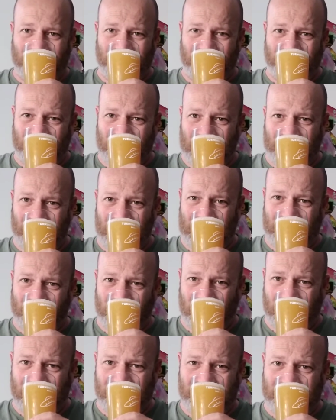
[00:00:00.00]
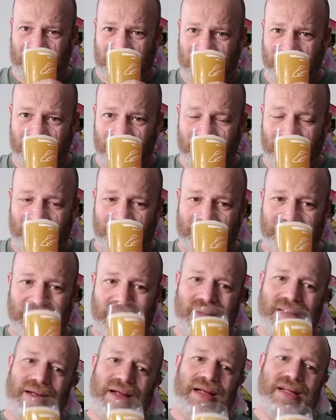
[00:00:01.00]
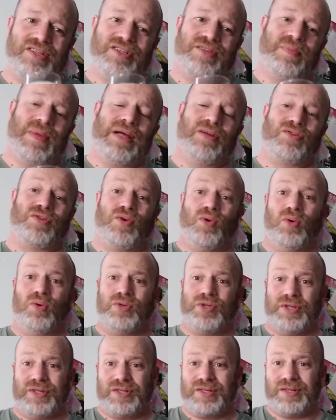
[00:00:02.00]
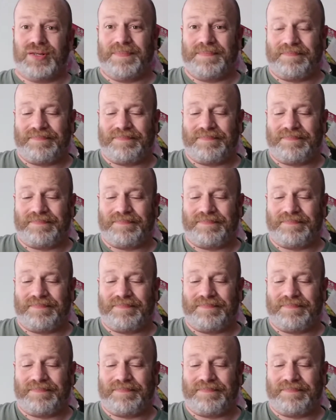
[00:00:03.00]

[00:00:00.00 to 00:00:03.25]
very grassy. It smells gorgeous.